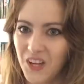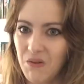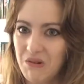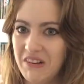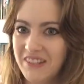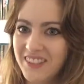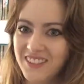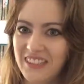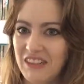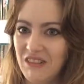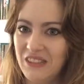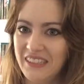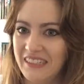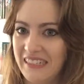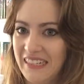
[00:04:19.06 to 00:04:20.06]
someone unless they're
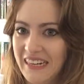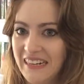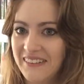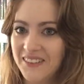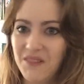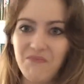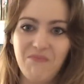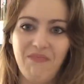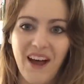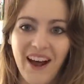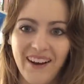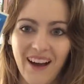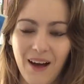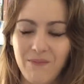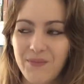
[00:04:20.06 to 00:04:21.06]
really dead. Something
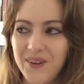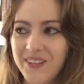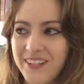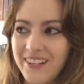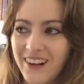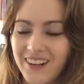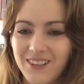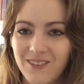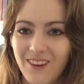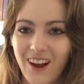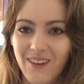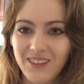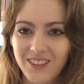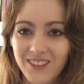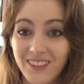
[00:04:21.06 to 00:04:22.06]
bad happened, and that's
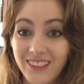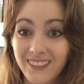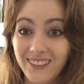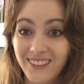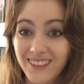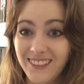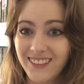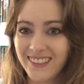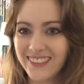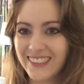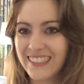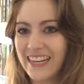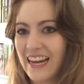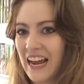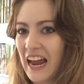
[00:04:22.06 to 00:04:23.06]
why I was sort of like, oh.
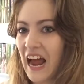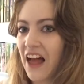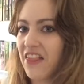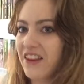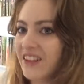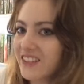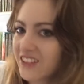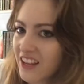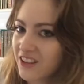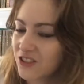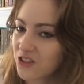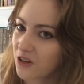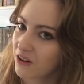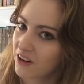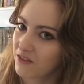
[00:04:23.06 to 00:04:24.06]
And then as their
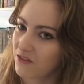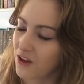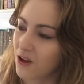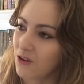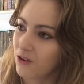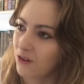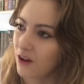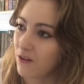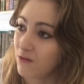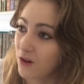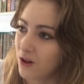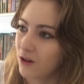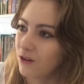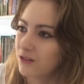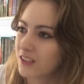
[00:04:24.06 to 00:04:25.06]
story
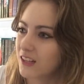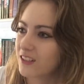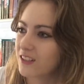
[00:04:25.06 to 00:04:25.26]
evolves,